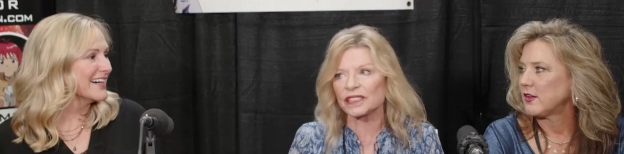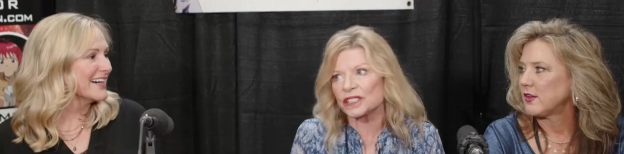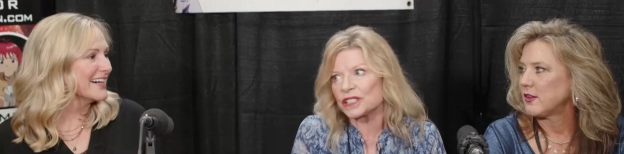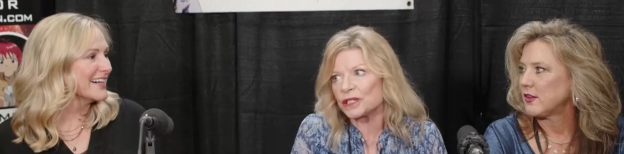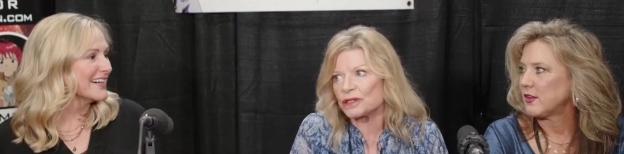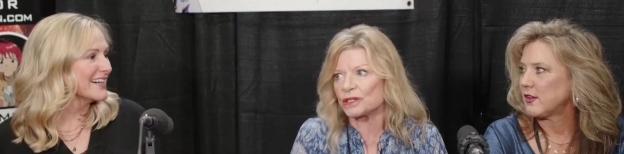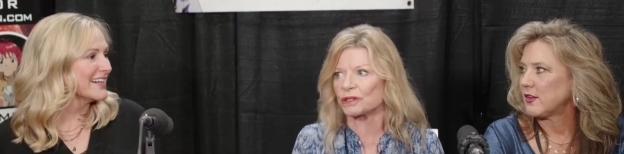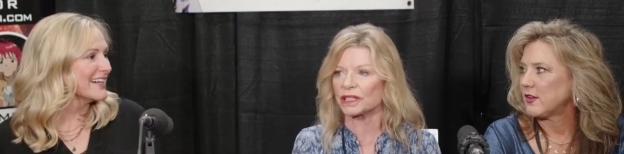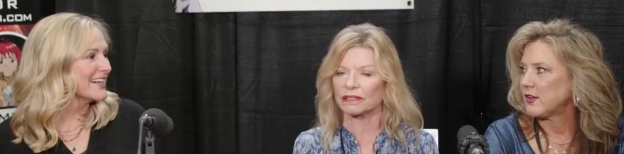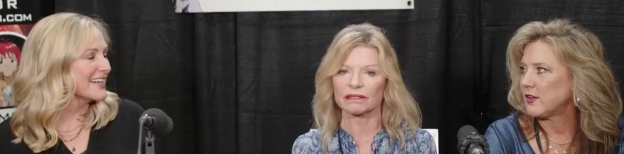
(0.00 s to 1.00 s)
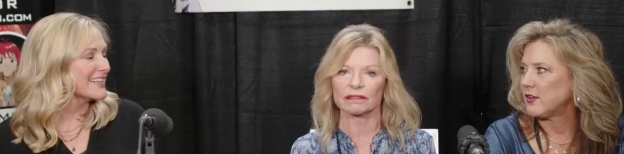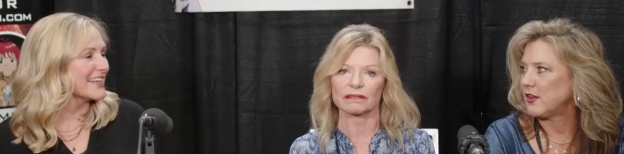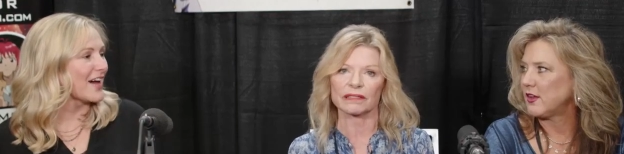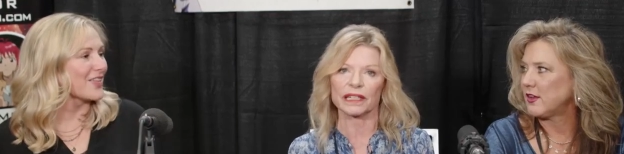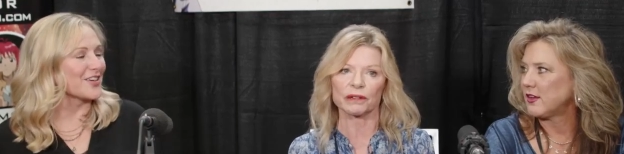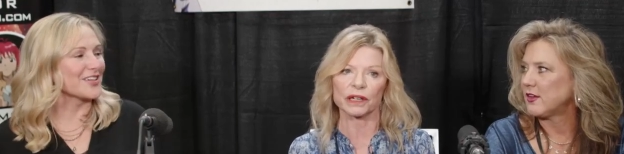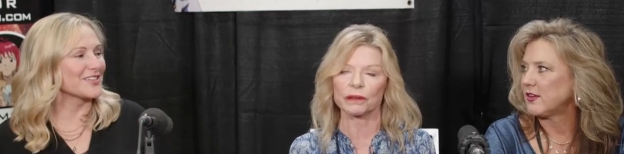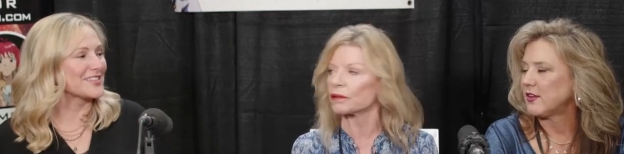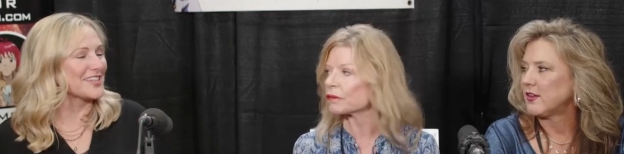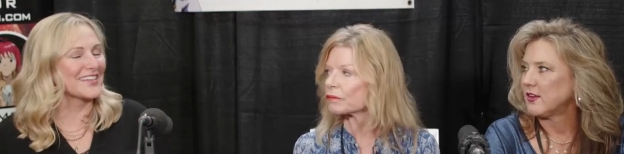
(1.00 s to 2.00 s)
Speaker 1: they're just used to it. Yeah,
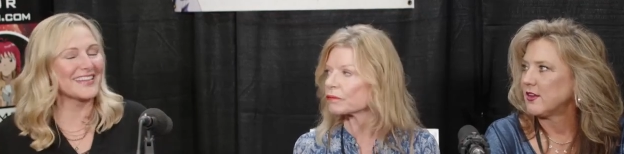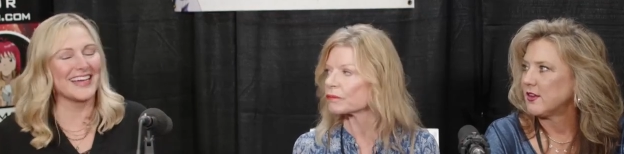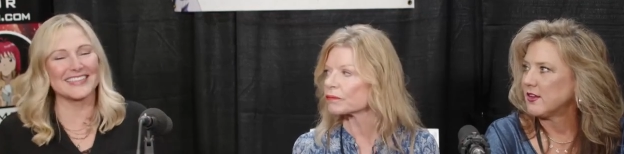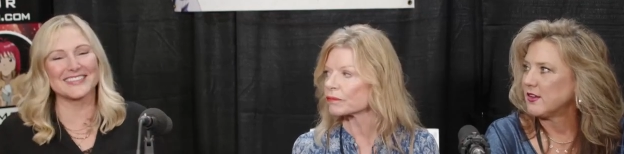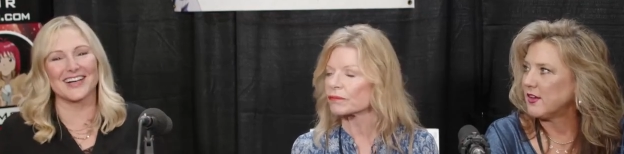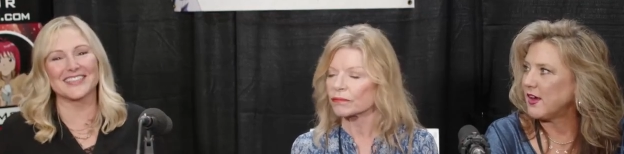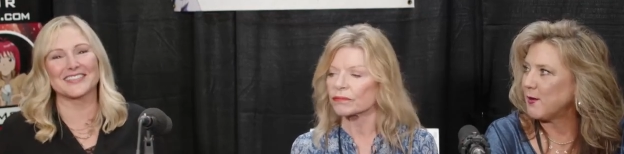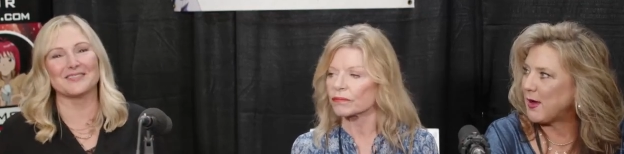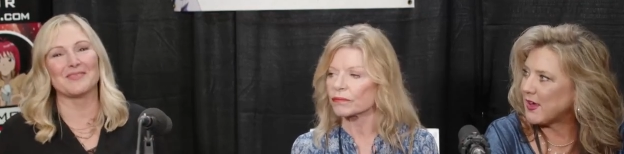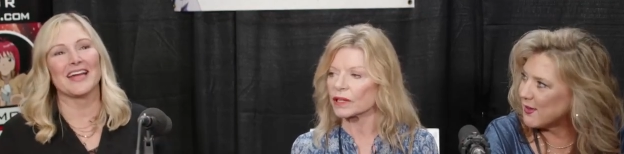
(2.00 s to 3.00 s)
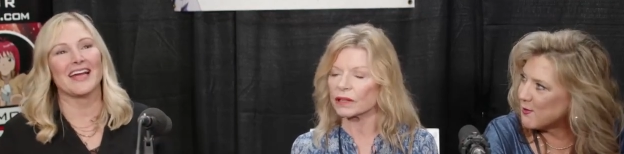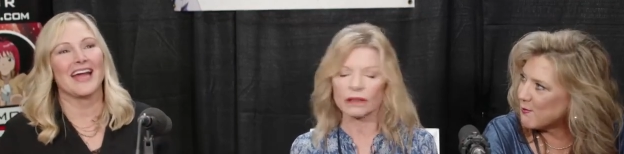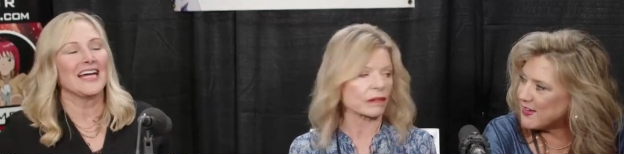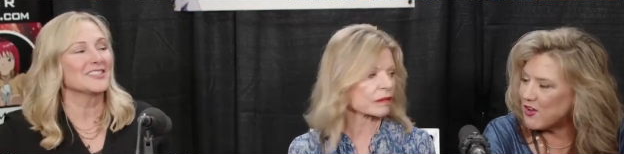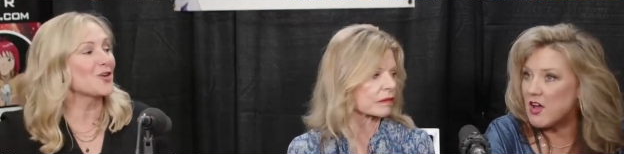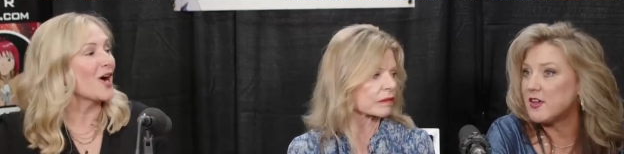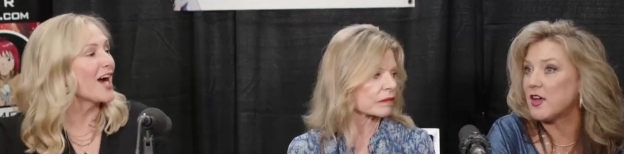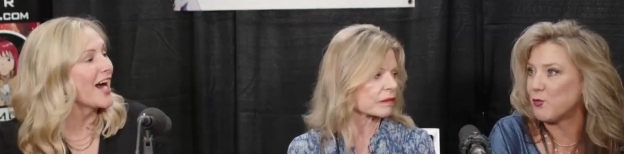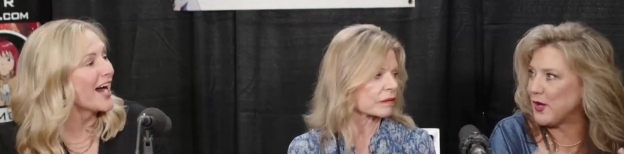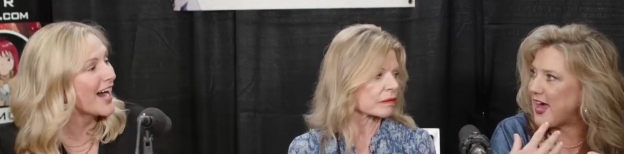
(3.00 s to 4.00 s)
they're, used
Speaker 2: to. It. Yeah, my my
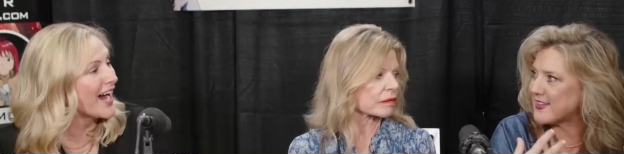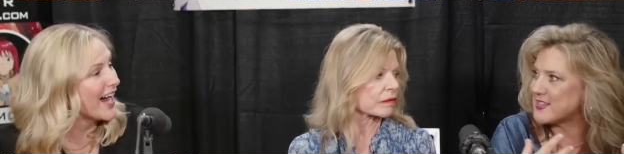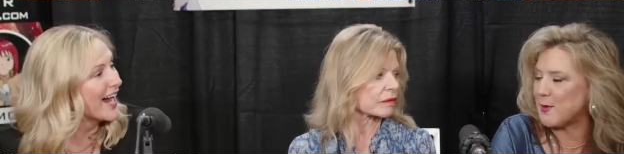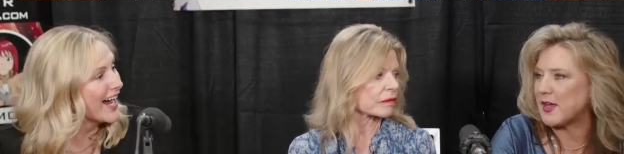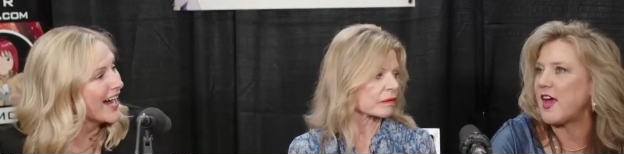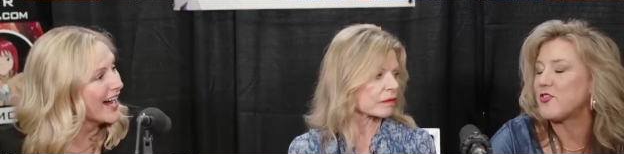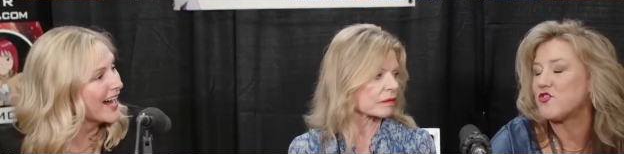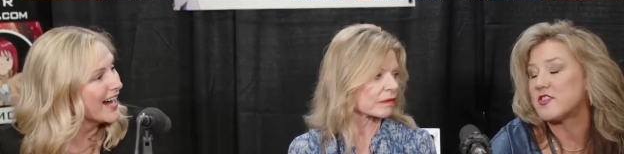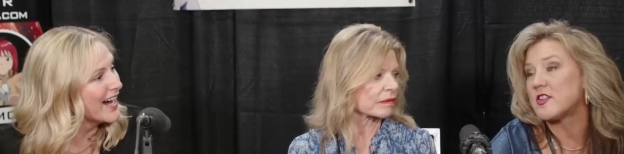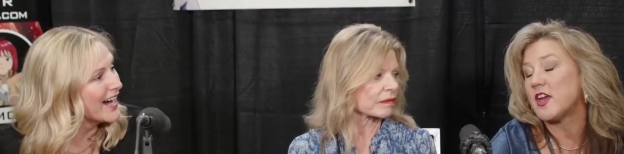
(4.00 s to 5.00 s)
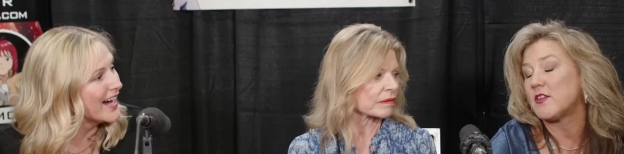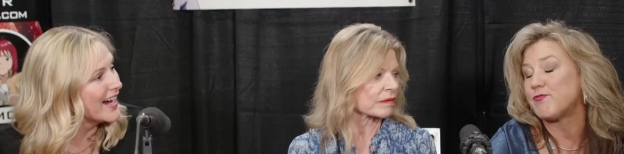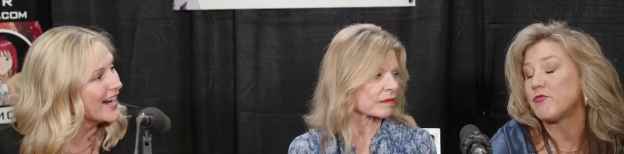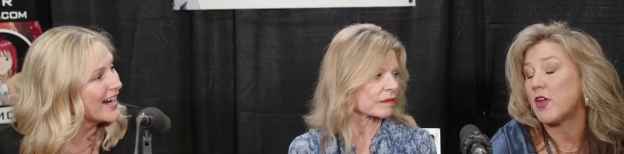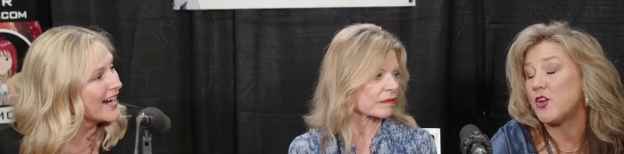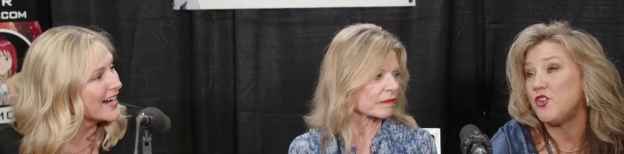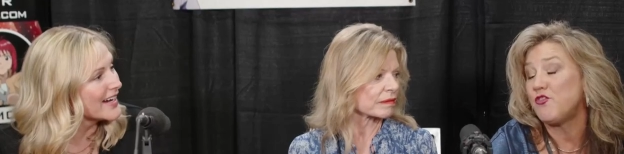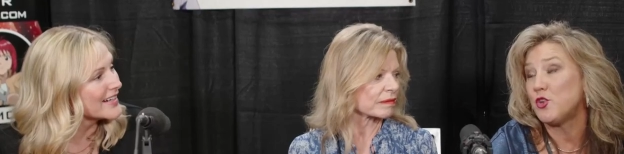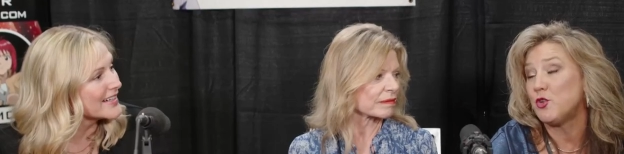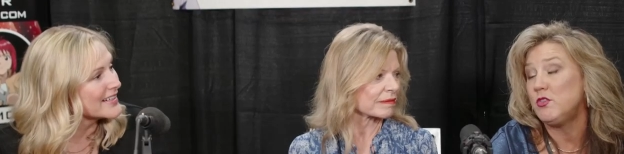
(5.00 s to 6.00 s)
dog reacts, and my cats are just like, "Are
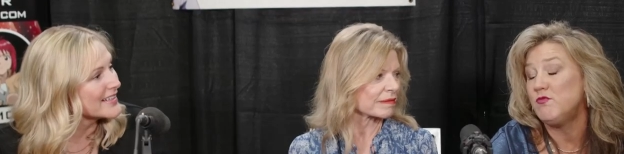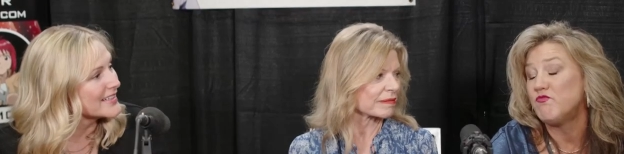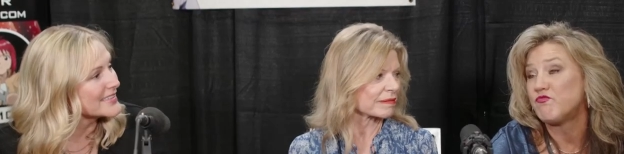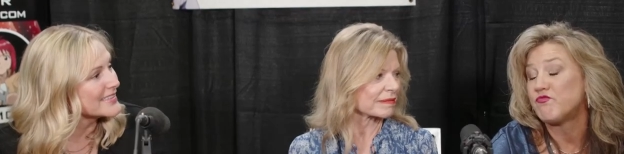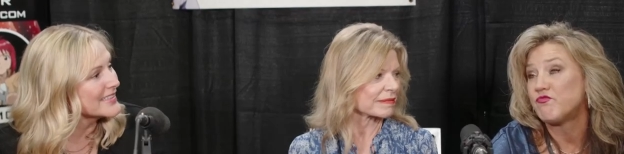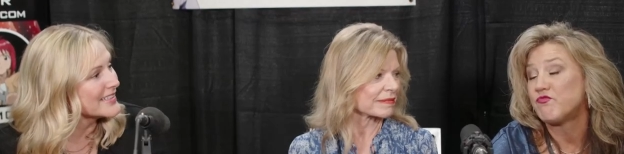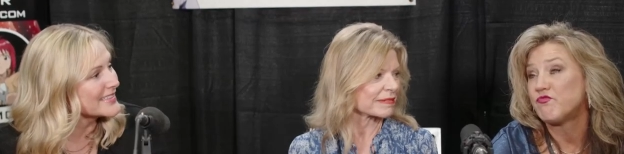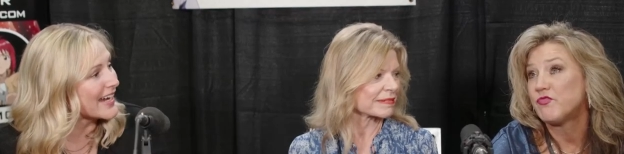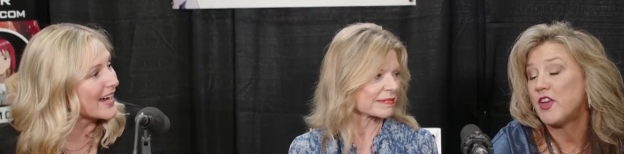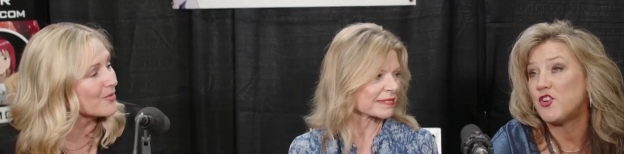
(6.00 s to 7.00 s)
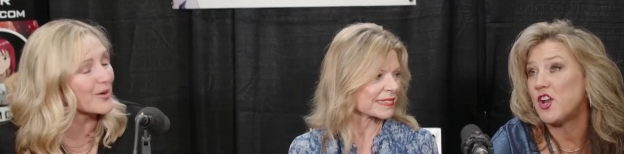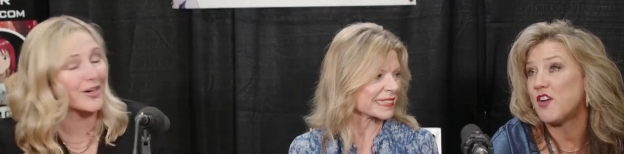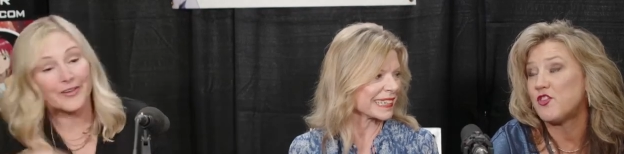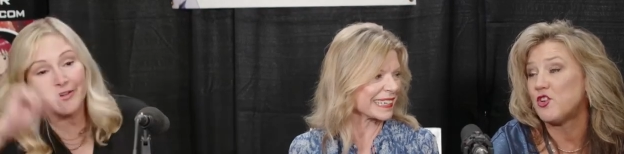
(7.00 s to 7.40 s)
you food? Yeah, if you're not